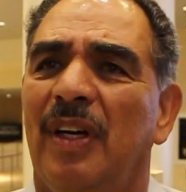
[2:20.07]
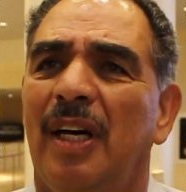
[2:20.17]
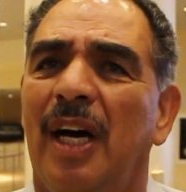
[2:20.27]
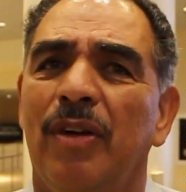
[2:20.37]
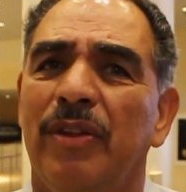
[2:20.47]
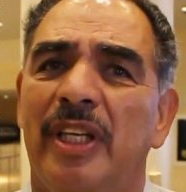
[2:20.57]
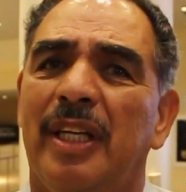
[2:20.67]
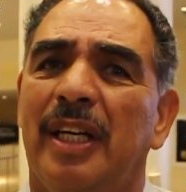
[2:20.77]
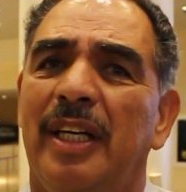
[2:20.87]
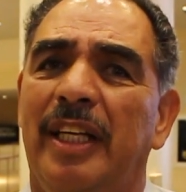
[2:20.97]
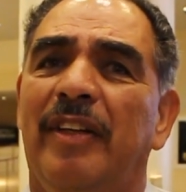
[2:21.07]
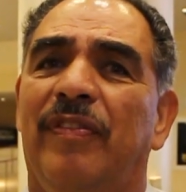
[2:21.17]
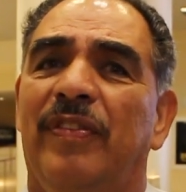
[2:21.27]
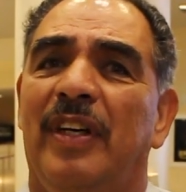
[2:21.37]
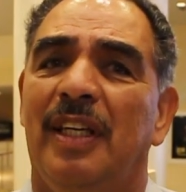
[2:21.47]
Uh, I don't think uh,
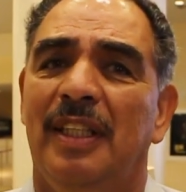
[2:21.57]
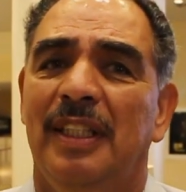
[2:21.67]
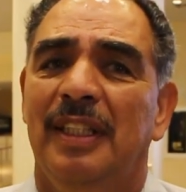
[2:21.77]
if uh,